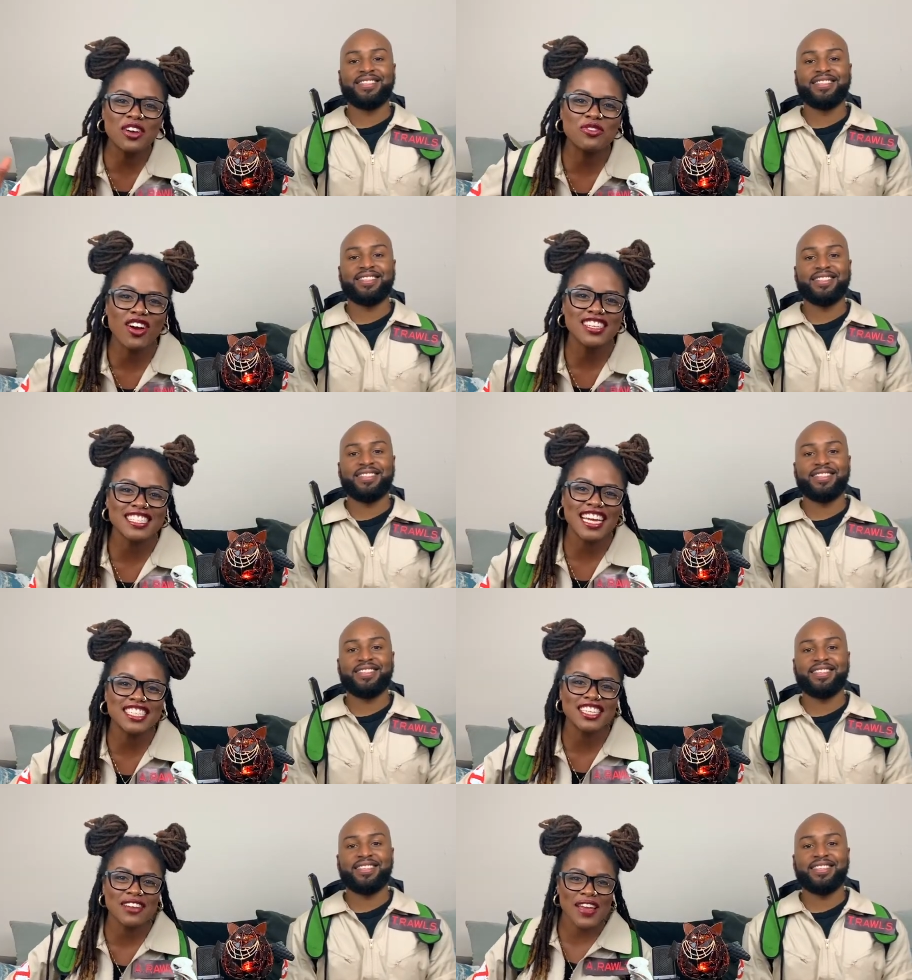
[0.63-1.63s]
Speaker 1: up, Rawls
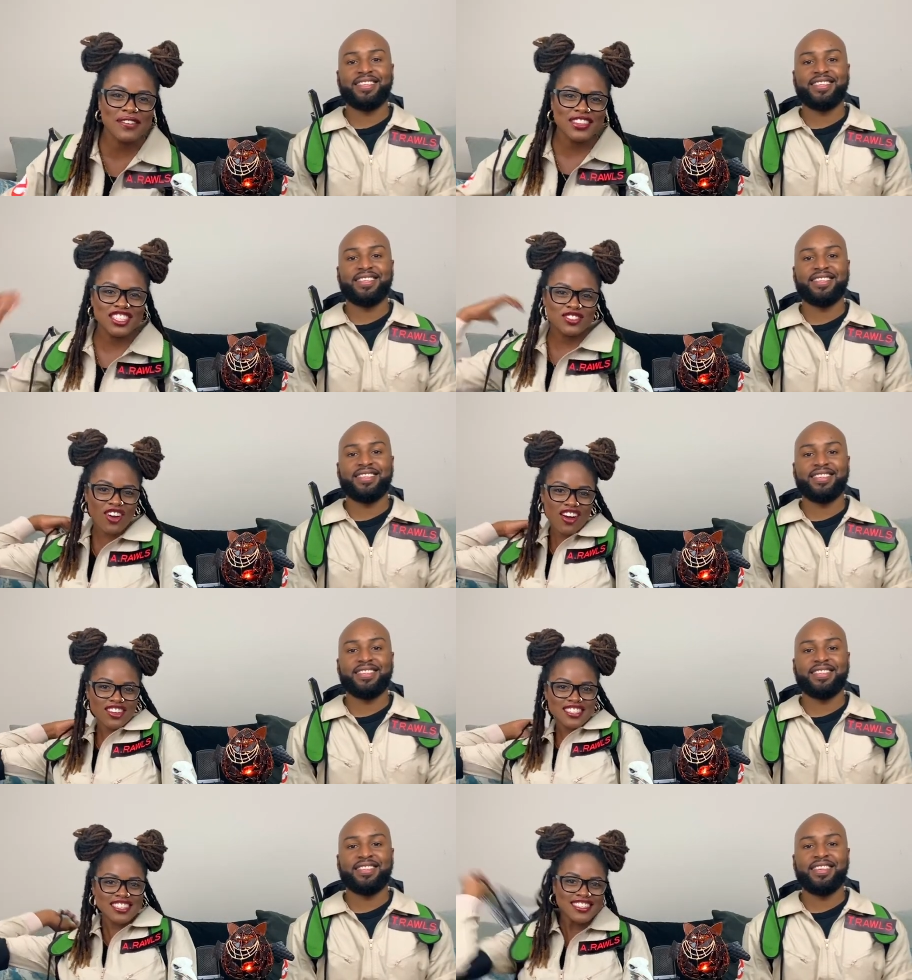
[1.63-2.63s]
Nation? I'm Amethyst
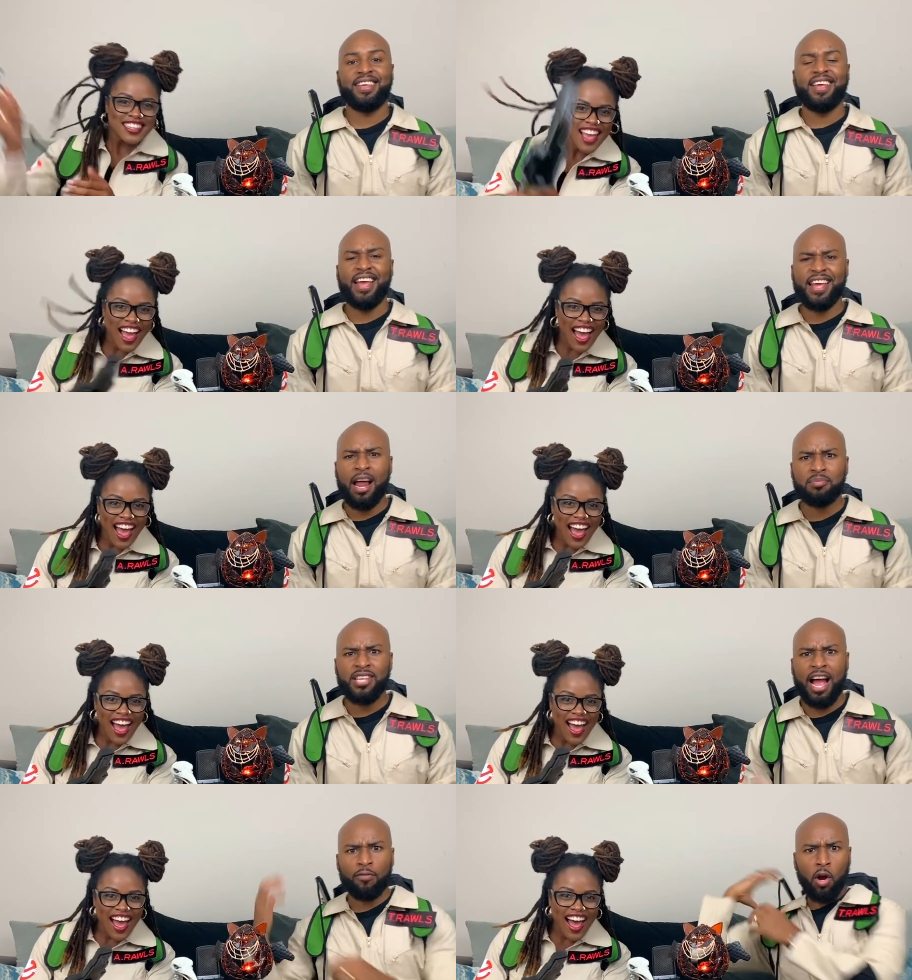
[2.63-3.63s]
Rawls.
Speaker 2: And I'm
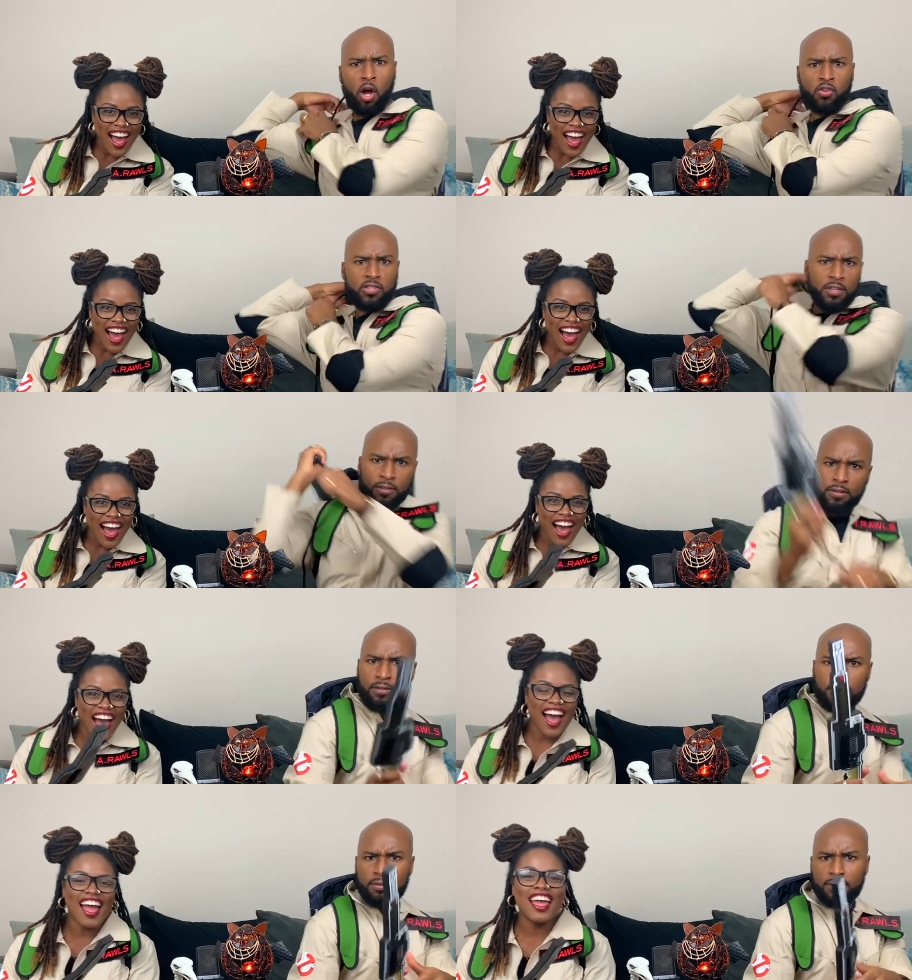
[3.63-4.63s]
Ty Rawls.
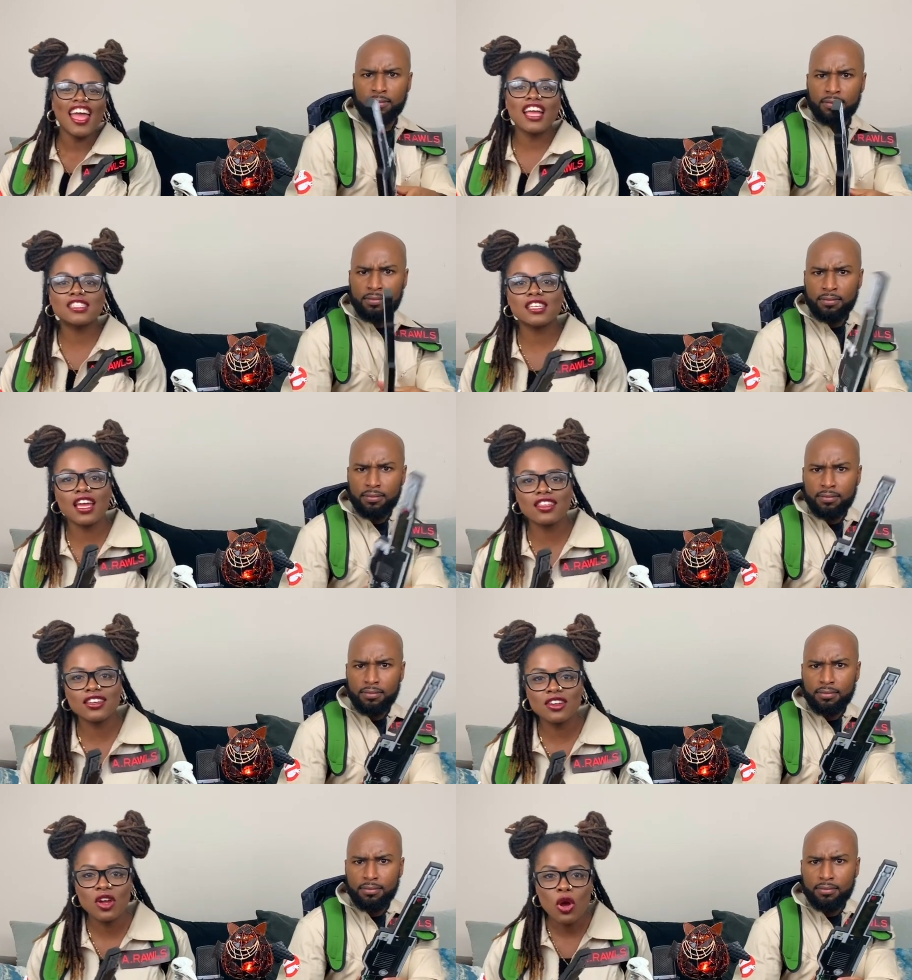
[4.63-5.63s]
Speaker 1: And
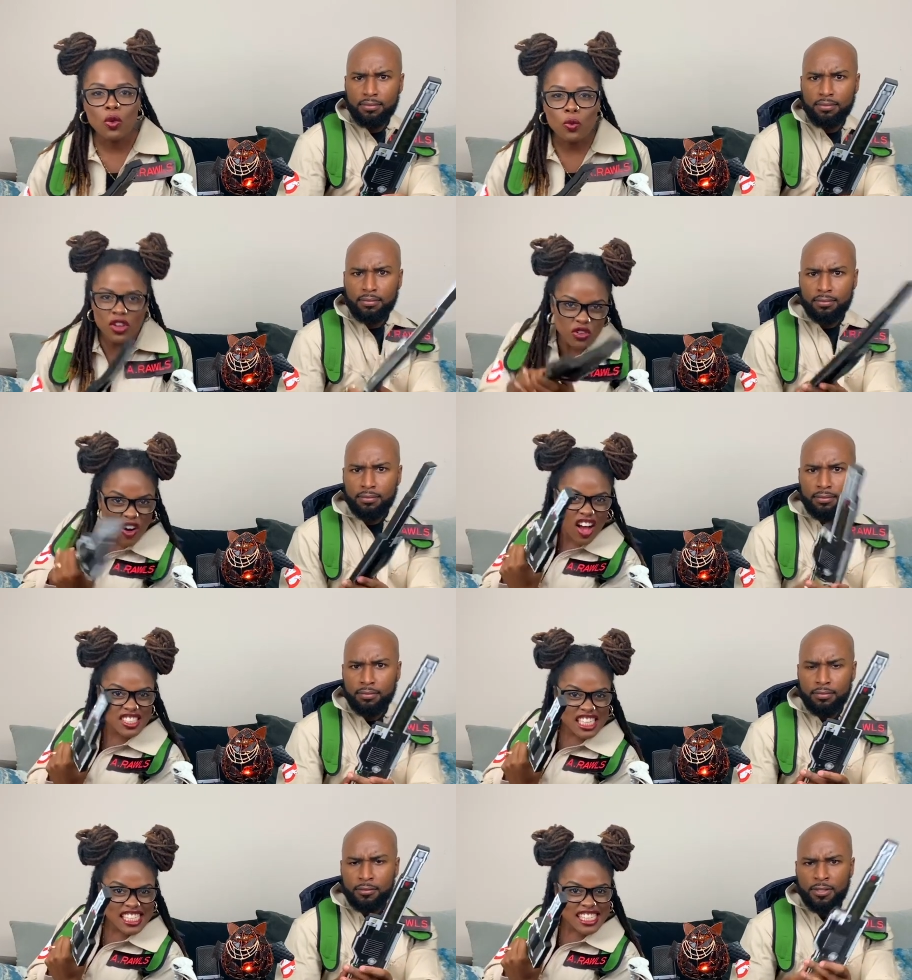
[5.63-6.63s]
together, we're the
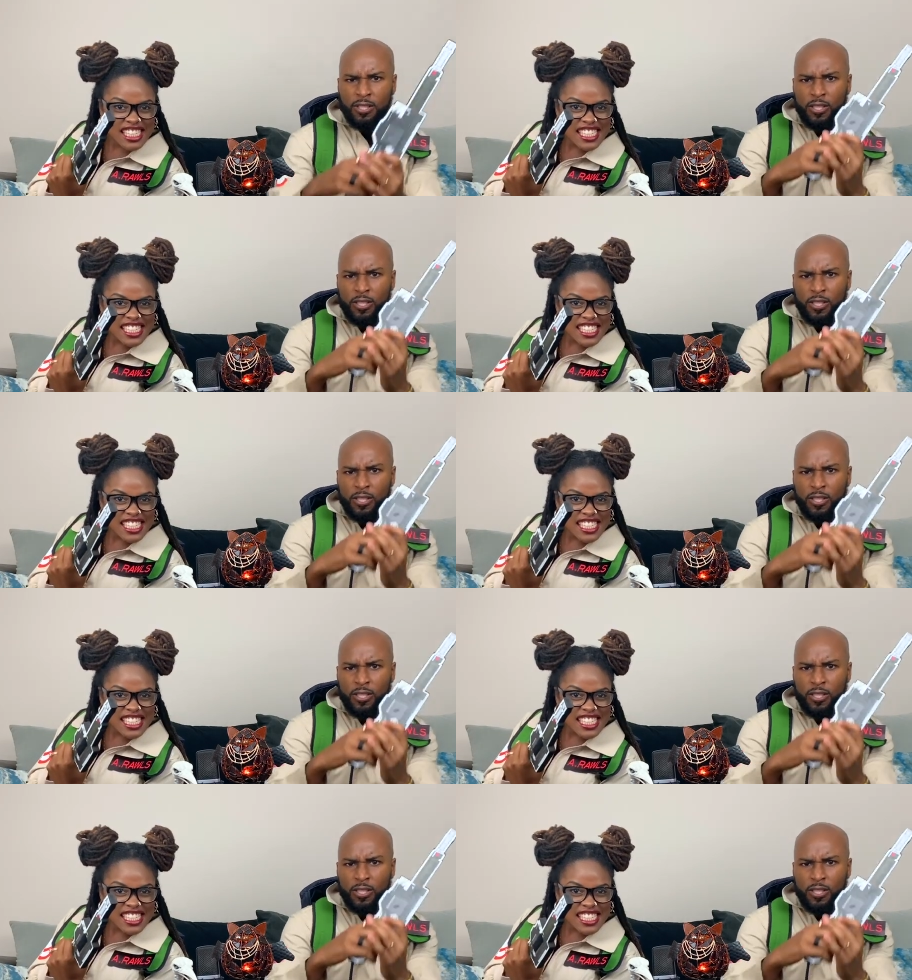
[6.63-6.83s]
Rawlses!